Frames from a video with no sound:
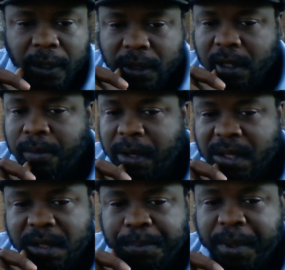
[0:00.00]
See
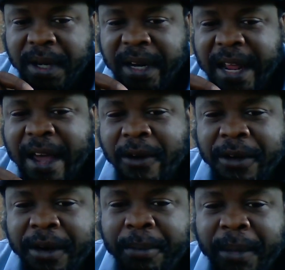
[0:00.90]
brothers spend an
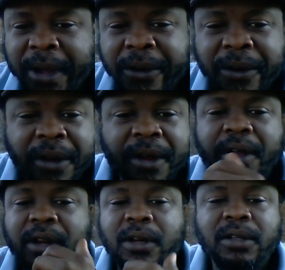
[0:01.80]
hour in the mirror
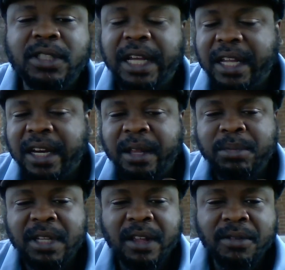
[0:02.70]
checking
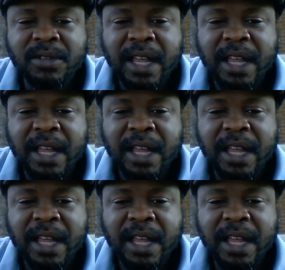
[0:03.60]
themselves